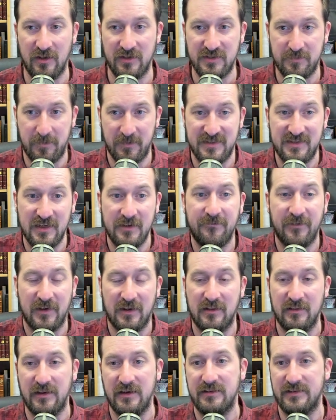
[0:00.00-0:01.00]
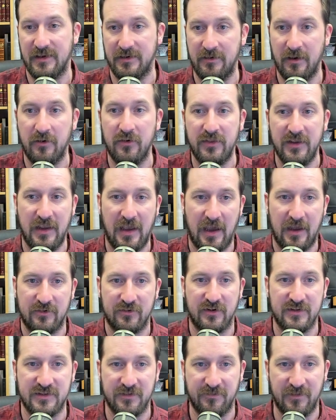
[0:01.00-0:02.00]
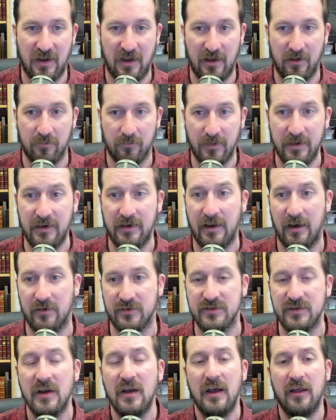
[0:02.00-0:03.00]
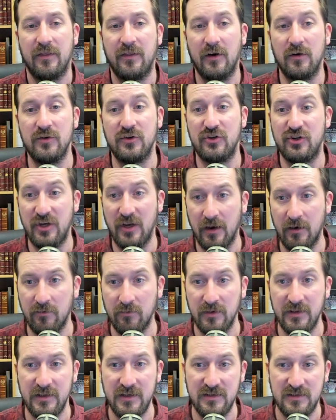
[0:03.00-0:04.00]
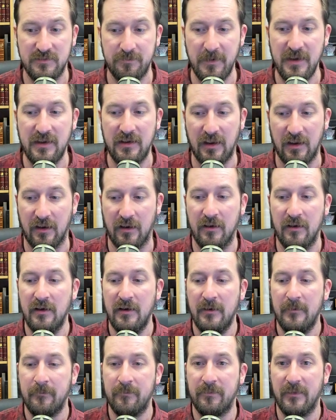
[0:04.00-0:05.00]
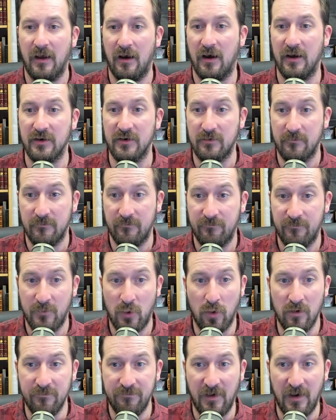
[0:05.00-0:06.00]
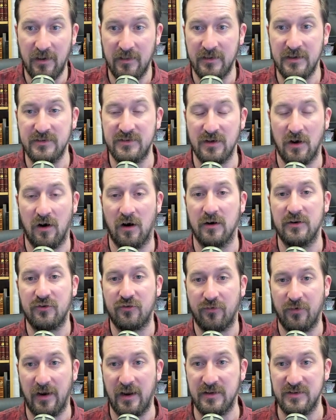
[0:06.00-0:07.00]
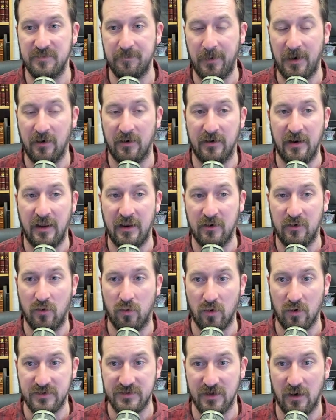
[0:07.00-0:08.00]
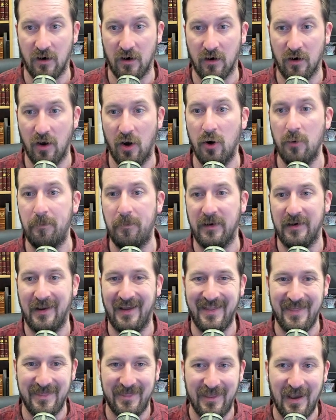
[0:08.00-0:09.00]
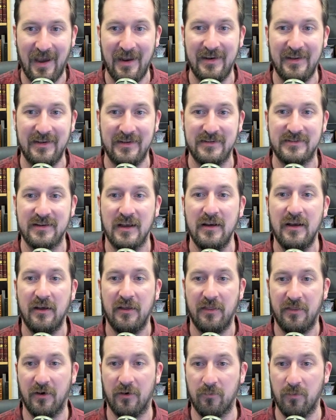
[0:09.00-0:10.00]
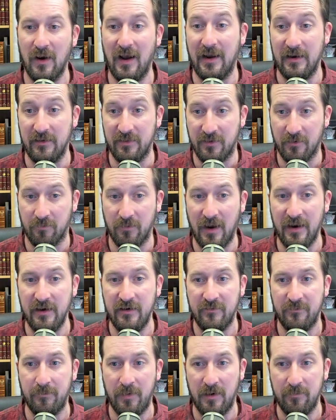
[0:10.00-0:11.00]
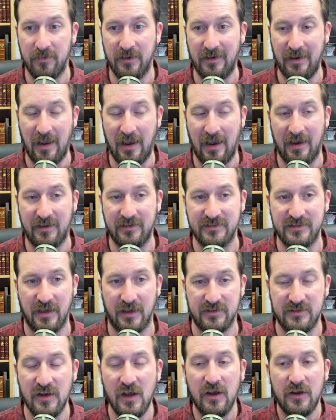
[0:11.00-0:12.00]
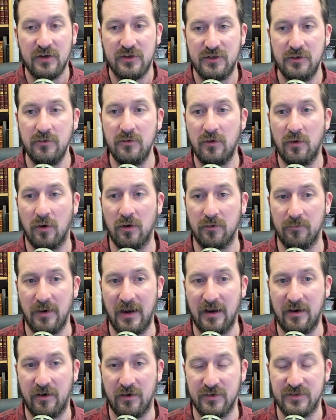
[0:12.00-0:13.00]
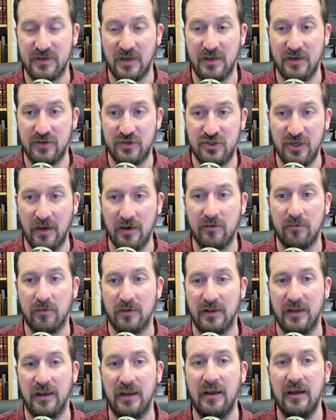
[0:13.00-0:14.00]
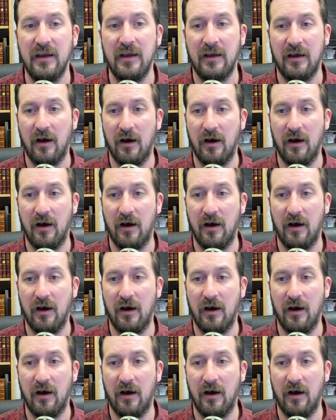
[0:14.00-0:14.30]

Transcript: specifically to know the address of Kyle Rittenhouse, though generally speaking, court filings are transparent and courts are open, and that is the right of public access to court records generally